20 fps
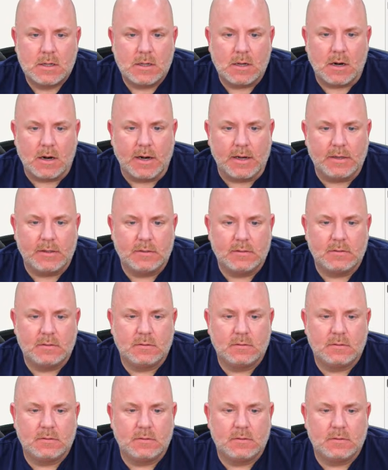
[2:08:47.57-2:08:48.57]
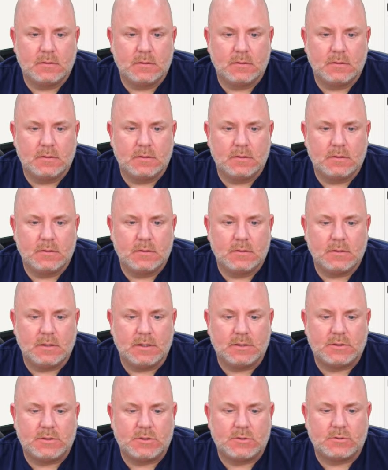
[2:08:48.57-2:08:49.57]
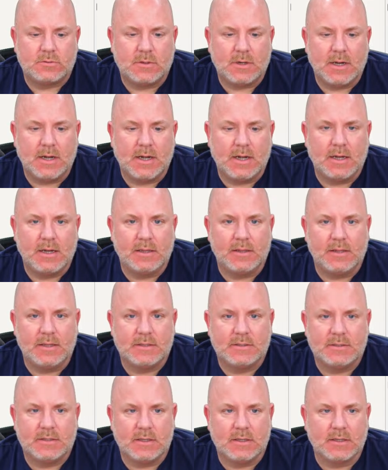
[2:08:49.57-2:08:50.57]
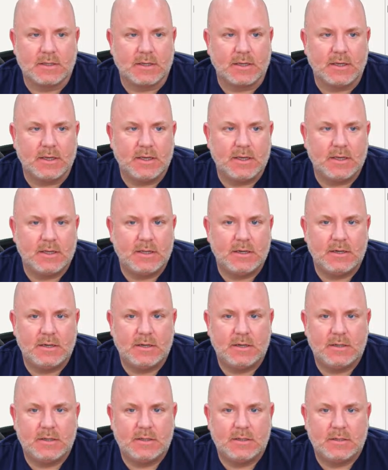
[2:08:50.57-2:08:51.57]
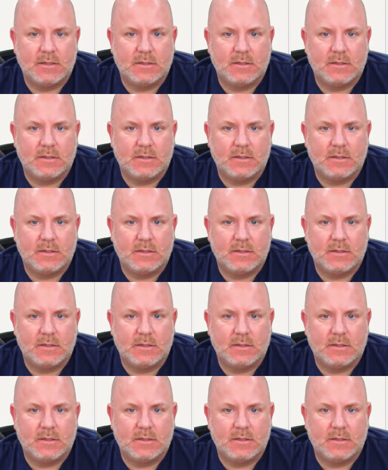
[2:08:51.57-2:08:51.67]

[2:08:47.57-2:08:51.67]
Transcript: All right. Let's try this again.